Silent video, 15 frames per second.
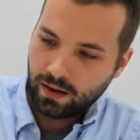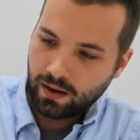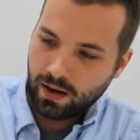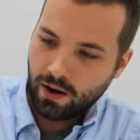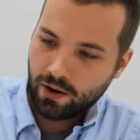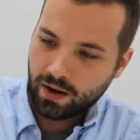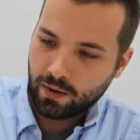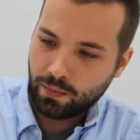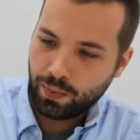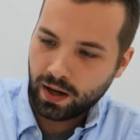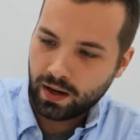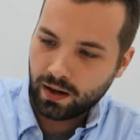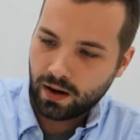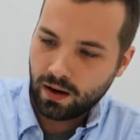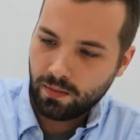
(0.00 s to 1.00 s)
How I can
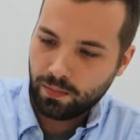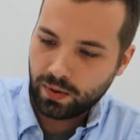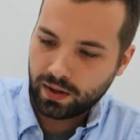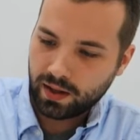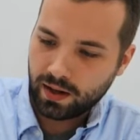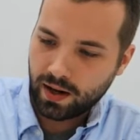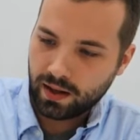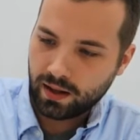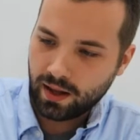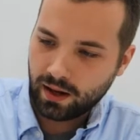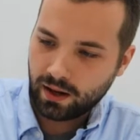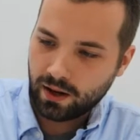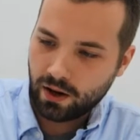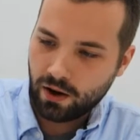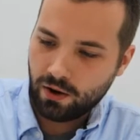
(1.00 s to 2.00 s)
pick it up, but then I
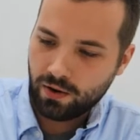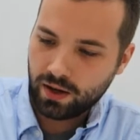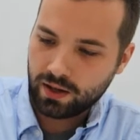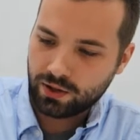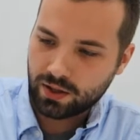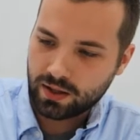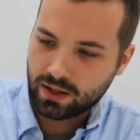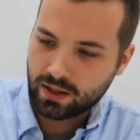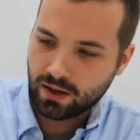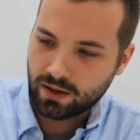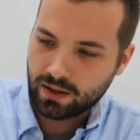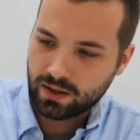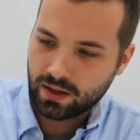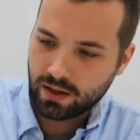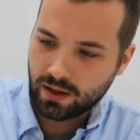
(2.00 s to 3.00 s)
let go and it just
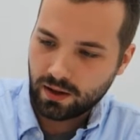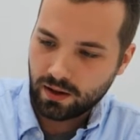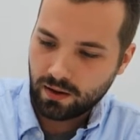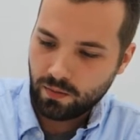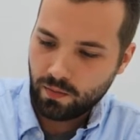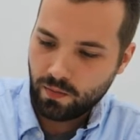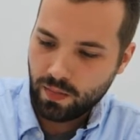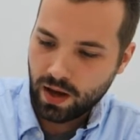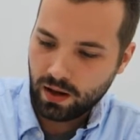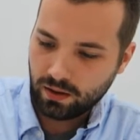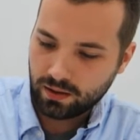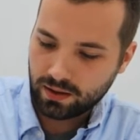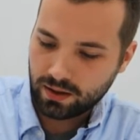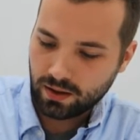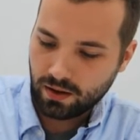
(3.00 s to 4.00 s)
starts to
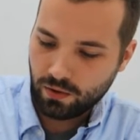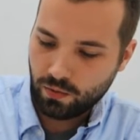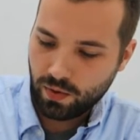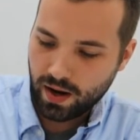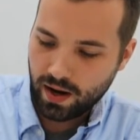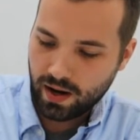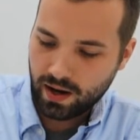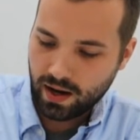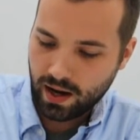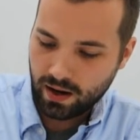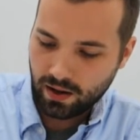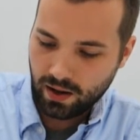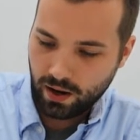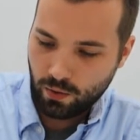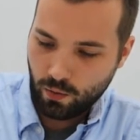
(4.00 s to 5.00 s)
melt away,
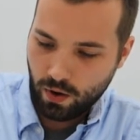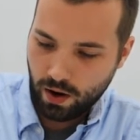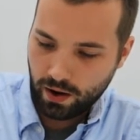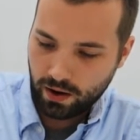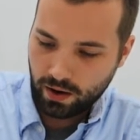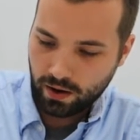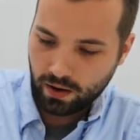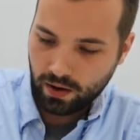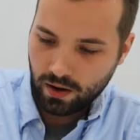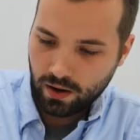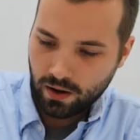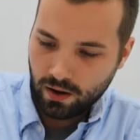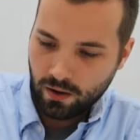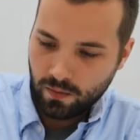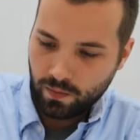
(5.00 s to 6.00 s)
kind of like water.
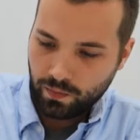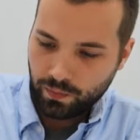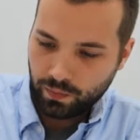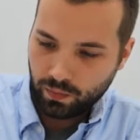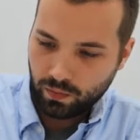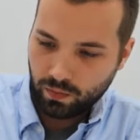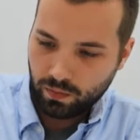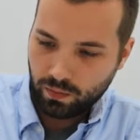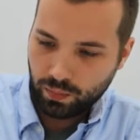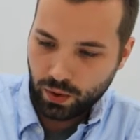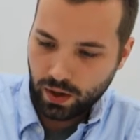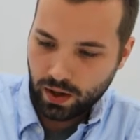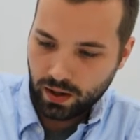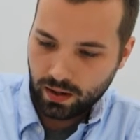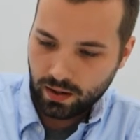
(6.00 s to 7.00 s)

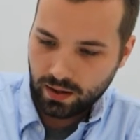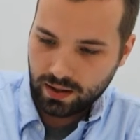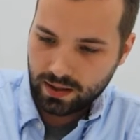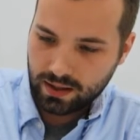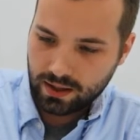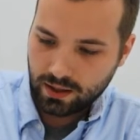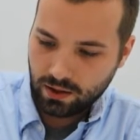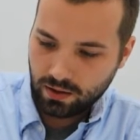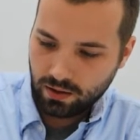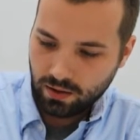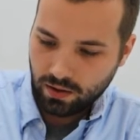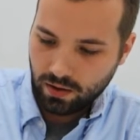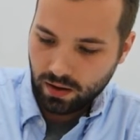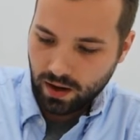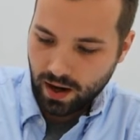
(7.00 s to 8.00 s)
But it's
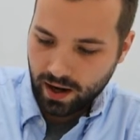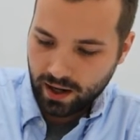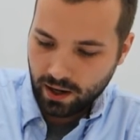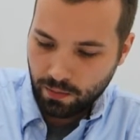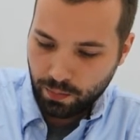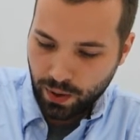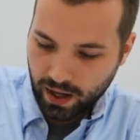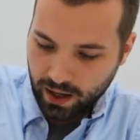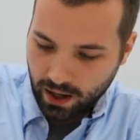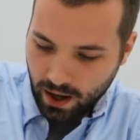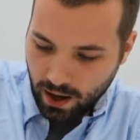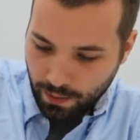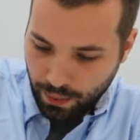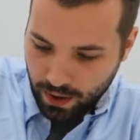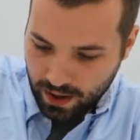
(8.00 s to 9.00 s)
still, I can pick it
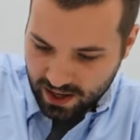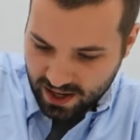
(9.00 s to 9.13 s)
up